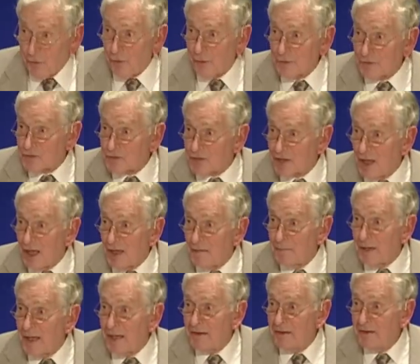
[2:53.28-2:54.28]
4-star
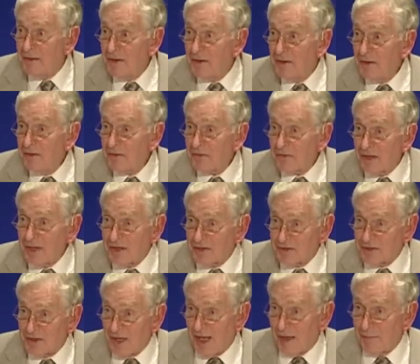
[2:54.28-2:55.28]
men,
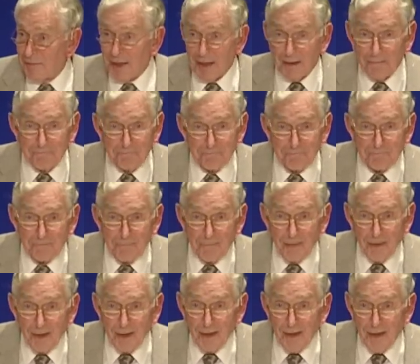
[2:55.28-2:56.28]
3-star men,
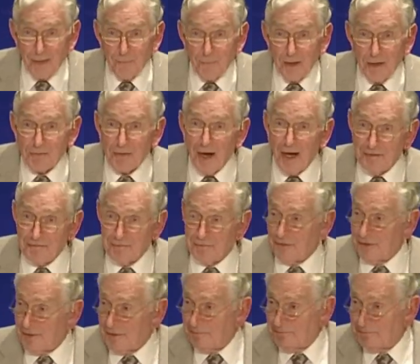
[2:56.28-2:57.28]
and we write
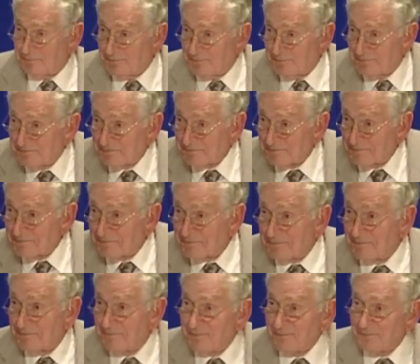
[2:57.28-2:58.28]
for them.